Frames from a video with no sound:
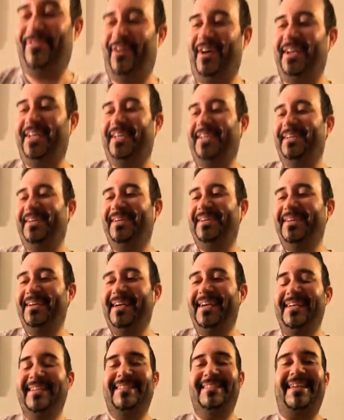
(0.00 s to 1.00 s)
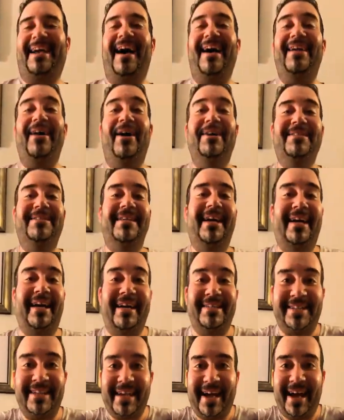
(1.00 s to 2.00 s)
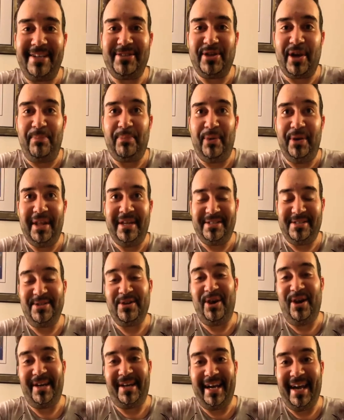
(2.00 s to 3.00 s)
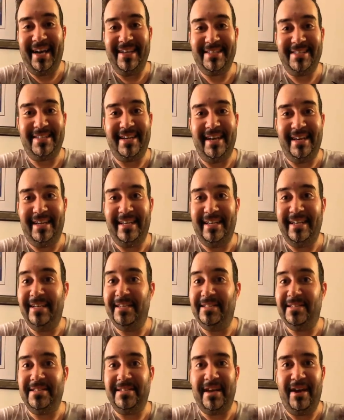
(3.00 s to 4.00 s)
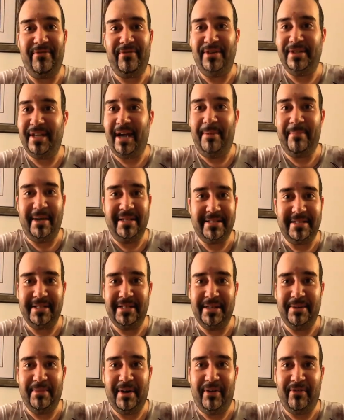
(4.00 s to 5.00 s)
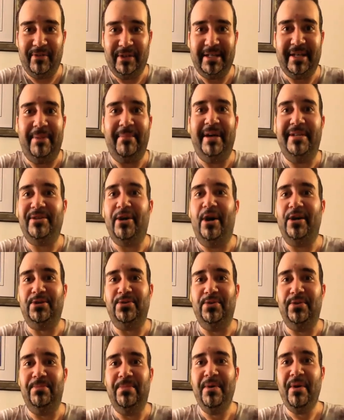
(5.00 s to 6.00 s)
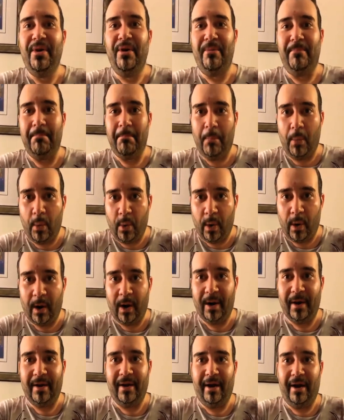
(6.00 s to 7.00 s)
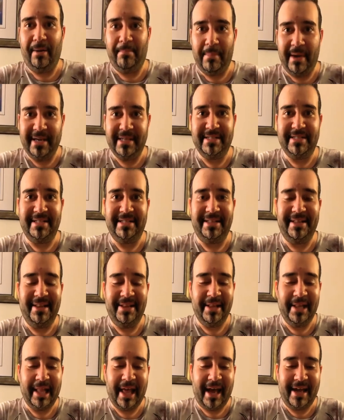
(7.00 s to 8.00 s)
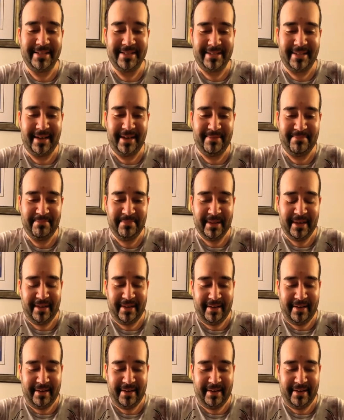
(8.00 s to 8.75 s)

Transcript: funny. Scott Hudson, I got to catch up with at StarCast, and he is, every time I see him and every time I talk to him, more amazing than the last time.